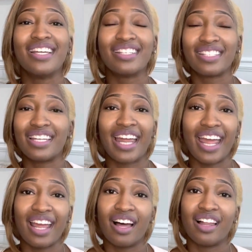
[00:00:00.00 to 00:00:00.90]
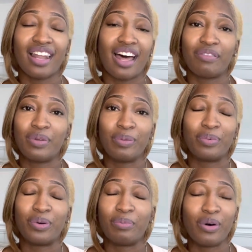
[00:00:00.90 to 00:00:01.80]
Today,
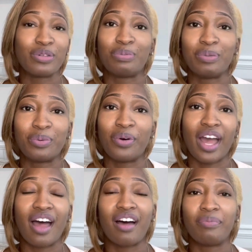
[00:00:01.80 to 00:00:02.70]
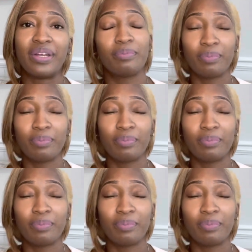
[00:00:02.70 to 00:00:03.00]
most people have been